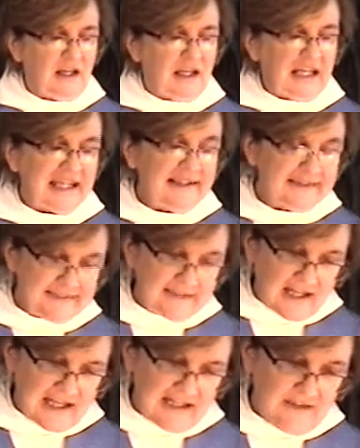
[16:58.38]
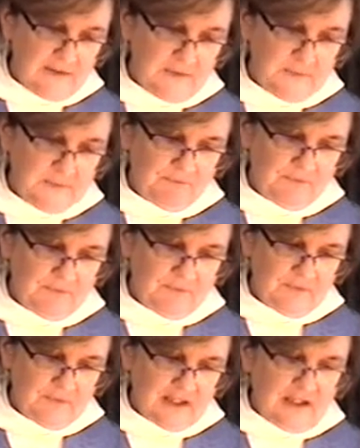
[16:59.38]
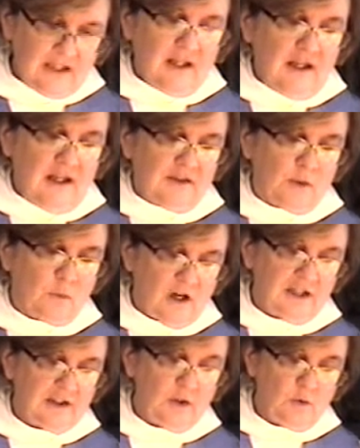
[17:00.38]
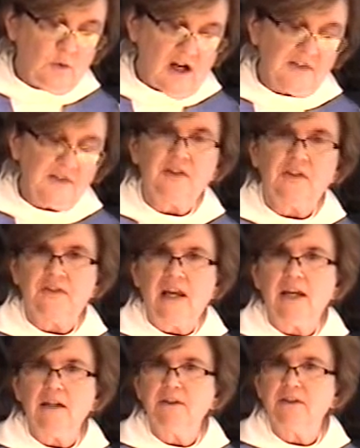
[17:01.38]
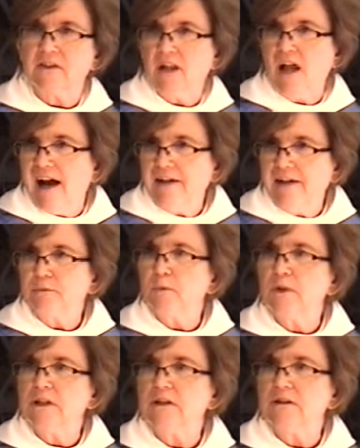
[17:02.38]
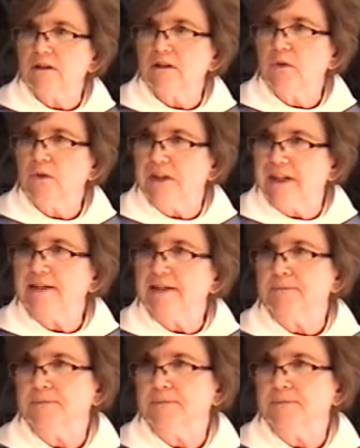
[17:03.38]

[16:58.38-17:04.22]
He said, The one who wants to save his life will lose it.